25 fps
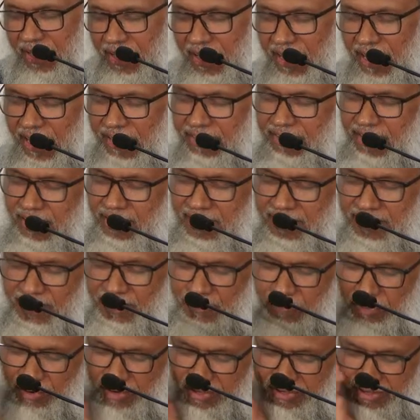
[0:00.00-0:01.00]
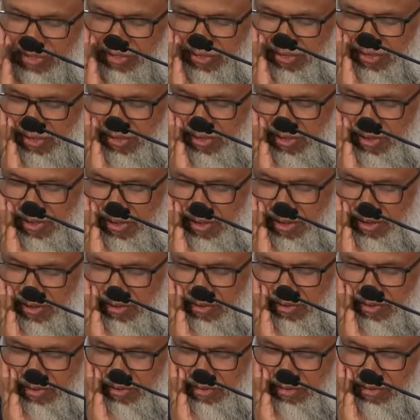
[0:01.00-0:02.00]
and then he was you
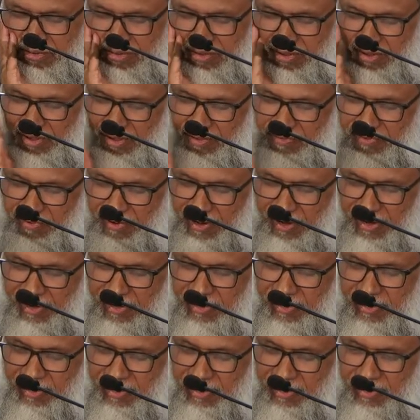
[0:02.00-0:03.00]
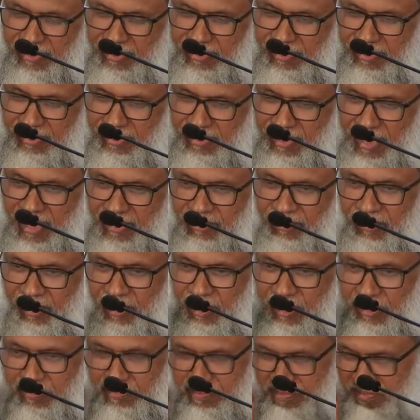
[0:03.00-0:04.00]
know fell
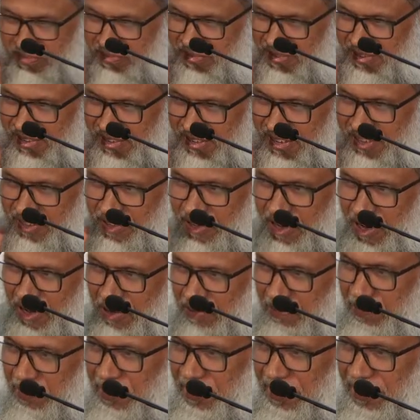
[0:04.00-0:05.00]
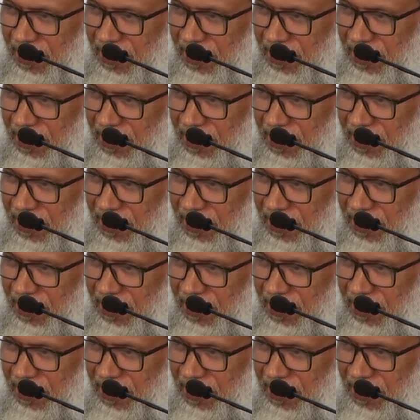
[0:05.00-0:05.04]
asleep in sleep